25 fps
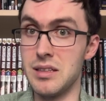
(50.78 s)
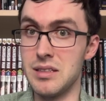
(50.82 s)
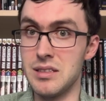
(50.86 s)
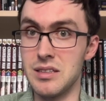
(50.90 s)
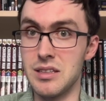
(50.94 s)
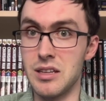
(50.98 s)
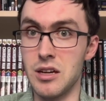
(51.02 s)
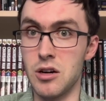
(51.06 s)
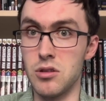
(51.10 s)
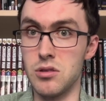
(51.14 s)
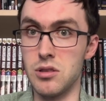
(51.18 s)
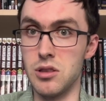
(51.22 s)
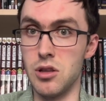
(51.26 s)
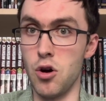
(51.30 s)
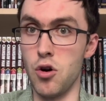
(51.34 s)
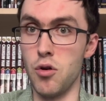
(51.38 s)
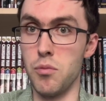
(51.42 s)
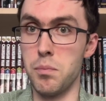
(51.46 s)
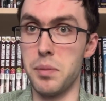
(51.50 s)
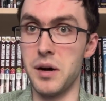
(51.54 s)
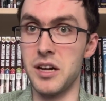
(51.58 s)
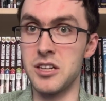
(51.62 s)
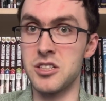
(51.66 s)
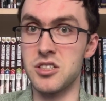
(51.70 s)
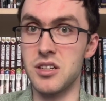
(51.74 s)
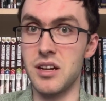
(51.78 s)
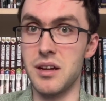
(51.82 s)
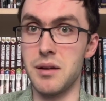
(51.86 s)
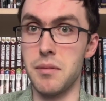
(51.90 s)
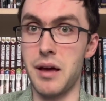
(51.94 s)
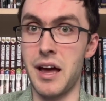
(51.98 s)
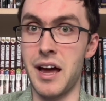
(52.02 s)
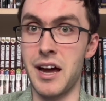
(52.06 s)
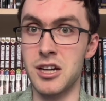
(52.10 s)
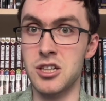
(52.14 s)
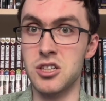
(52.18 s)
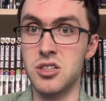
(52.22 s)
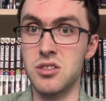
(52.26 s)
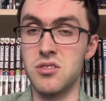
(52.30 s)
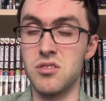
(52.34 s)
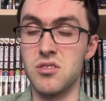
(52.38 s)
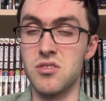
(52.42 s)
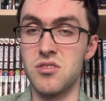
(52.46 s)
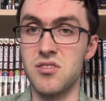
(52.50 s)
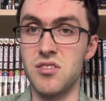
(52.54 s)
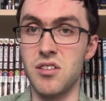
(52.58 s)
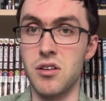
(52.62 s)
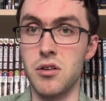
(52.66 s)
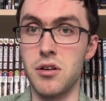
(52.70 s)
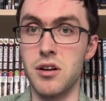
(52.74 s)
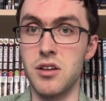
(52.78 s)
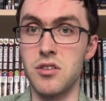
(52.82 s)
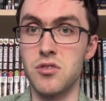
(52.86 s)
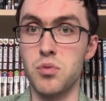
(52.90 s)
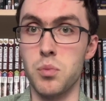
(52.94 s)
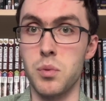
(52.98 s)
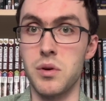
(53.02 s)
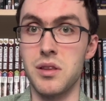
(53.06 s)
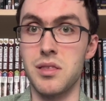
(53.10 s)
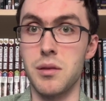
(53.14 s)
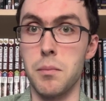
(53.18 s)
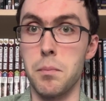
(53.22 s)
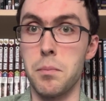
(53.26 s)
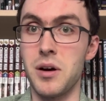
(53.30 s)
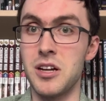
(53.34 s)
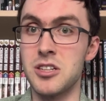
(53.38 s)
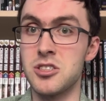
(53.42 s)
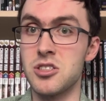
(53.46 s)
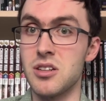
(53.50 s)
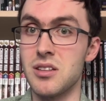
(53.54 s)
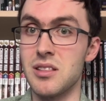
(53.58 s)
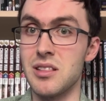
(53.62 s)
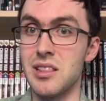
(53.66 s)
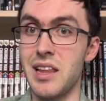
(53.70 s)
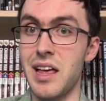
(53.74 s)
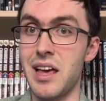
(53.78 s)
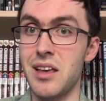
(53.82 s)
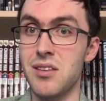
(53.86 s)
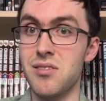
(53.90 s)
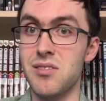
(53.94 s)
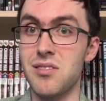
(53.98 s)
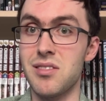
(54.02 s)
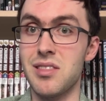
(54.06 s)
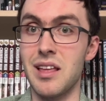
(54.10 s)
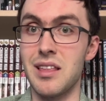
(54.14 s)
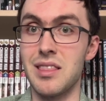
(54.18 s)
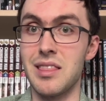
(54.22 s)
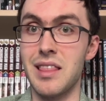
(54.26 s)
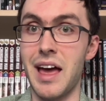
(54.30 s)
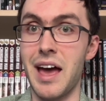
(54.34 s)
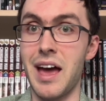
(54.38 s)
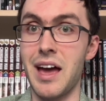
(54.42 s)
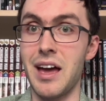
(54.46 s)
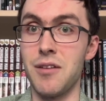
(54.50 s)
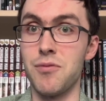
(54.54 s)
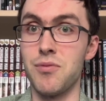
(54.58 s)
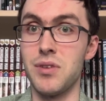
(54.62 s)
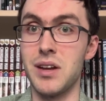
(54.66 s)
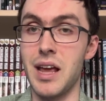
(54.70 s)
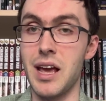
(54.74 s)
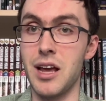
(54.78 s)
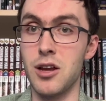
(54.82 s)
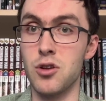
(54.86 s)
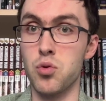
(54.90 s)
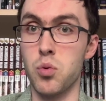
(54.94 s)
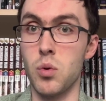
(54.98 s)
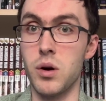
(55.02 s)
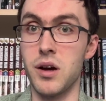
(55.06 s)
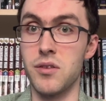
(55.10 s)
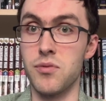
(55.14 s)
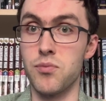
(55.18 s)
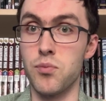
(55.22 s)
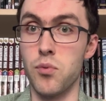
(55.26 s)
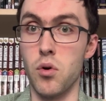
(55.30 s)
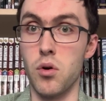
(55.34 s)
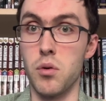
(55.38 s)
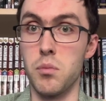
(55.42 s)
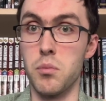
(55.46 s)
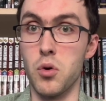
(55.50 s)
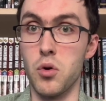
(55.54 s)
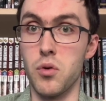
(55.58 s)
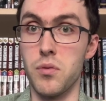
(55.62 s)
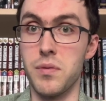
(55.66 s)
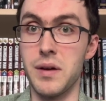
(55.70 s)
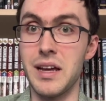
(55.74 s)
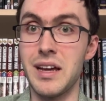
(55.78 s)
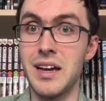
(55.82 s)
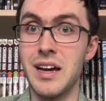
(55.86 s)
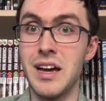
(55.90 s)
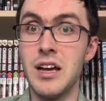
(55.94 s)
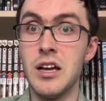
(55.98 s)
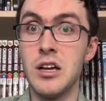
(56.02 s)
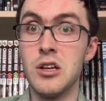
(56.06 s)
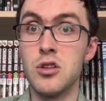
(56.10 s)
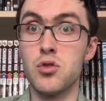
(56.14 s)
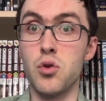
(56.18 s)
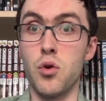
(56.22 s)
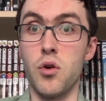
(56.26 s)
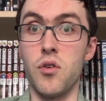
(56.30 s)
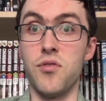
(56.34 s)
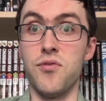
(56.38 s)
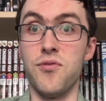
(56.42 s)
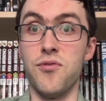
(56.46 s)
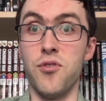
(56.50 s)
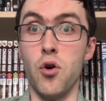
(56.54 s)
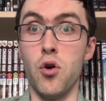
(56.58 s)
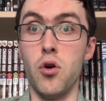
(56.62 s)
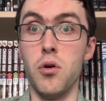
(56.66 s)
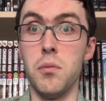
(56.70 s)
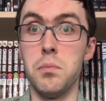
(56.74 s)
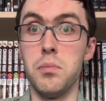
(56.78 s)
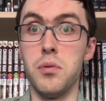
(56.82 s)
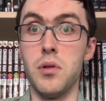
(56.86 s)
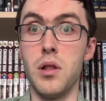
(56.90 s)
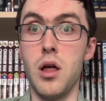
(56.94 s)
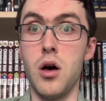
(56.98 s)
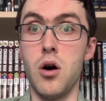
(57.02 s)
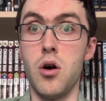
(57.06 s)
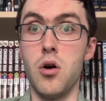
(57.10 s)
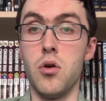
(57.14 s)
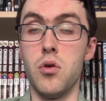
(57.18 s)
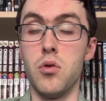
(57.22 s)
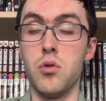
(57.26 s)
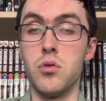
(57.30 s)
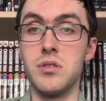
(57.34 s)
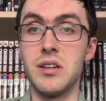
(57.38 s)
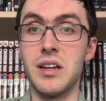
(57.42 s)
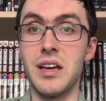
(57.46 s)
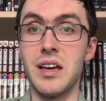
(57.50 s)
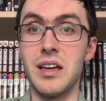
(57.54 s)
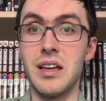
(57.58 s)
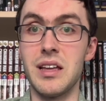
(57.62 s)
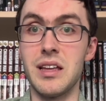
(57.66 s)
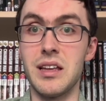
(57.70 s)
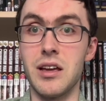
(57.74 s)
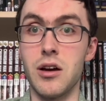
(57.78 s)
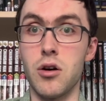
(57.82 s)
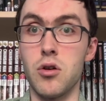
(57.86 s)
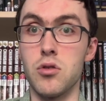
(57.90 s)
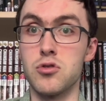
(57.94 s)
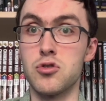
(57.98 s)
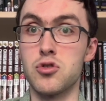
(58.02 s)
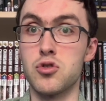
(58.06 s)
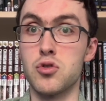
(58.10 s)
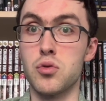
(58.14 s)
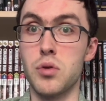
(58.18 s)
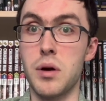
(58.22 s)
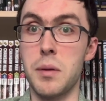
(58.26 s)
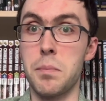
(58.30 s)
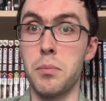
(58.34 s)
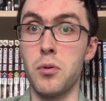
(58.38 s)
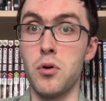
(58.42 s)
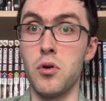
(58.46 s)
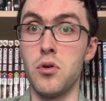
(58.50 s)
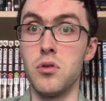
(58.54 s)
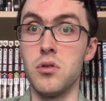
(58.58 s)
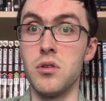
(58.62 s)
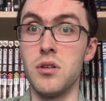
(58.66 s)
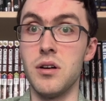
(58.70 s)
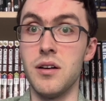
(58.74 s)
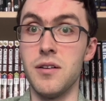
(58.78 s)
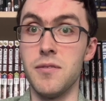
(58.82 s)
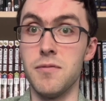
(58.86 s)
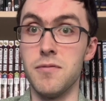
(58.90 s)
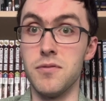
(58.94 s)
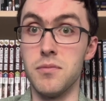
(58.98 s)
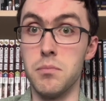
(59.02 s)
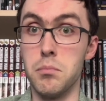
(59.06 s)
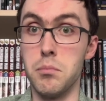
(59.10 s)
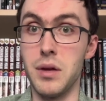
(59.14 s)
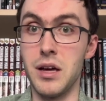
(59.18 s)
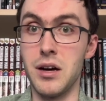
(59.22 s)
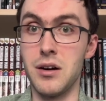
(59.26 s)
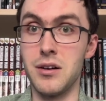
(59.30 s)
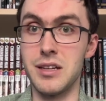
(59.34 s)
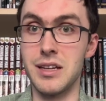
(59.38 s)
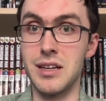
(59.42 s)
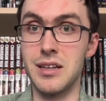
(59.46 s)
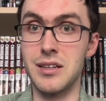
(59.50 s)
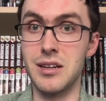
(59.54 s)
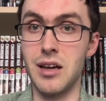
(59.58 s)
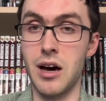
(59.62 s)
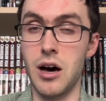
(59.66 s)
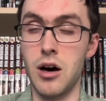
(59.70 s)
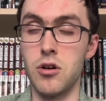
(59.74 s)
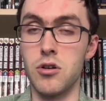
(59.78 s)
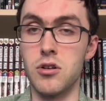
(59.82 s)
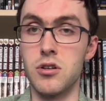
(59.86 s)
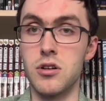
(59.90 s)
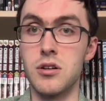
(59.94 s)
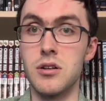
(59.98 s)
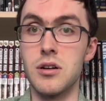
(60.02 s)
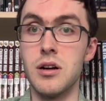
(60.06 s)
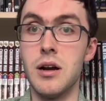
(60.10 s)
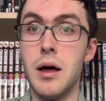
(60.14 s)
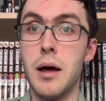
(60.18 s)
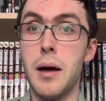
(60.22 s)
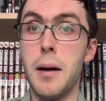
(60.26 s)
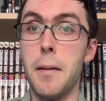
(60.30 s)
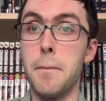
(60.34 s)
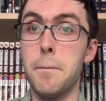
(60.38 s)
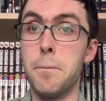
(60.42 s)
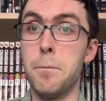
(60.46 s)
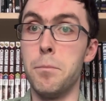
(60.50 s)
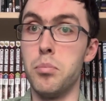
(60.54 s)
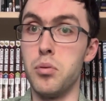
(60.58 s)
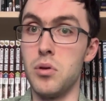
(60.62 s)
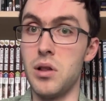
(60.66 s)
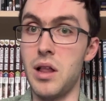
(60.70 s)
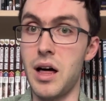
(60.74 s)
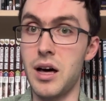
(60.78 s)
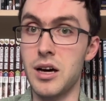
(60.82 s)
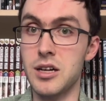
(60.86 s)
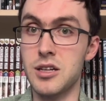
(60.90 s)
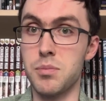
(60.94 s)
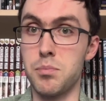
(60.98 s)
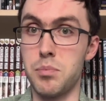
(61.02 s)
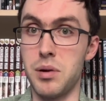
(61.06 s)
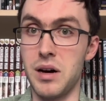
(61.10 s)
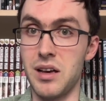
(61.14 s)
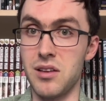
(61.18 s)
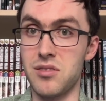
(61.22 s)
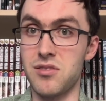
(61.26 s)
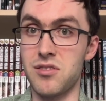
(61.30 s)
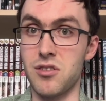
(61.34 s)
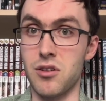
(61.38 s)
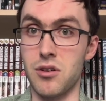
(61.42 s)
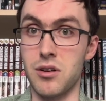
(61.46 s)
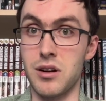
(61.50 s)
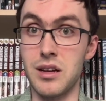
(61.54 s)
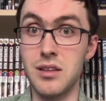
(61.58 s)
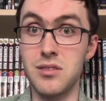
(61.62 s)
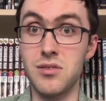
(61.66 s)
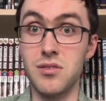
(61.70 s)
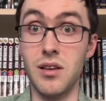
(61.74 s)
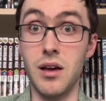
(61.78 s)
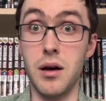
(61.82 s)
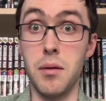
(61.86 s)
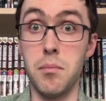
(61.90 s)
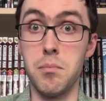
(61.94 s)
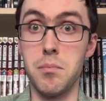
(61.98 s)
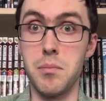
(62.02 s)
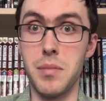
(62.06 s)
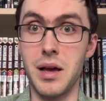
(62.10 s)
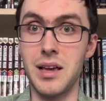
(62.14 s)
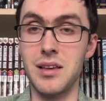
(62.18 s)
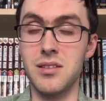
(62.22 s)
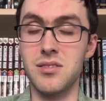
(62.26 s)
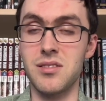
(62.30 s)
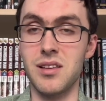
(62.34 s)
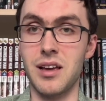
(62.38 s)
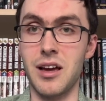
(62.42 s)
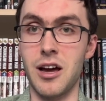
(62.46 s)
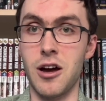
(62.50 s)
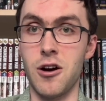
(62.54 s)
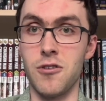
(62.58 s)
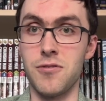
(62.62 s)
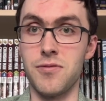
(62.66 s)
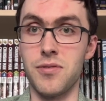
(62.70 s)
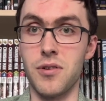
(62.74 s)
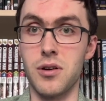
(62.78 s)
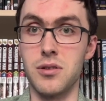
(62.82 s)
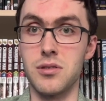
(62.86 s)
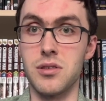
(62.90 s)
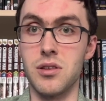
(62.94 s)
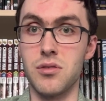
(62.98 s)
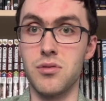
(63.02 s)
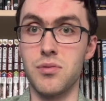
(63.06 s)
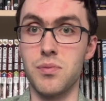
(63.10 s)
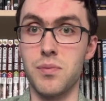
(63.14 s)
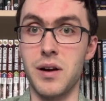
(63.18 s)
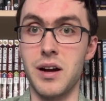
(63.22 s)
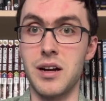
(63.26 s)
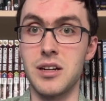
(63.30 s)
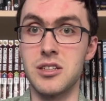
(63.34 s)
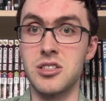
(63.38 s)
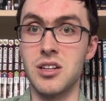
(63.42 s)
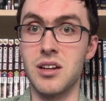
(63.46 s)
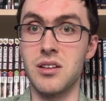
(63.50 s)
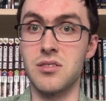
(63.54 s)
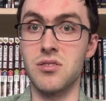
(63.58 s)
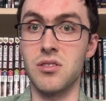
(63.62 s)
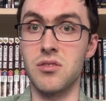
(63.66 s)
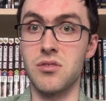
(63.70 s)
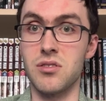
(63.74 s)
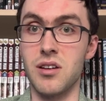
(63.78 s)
low budget action series with a budget less than that of an A24 movie to a full blown, $1 billion blockbuster. It's amazing how far this franchise has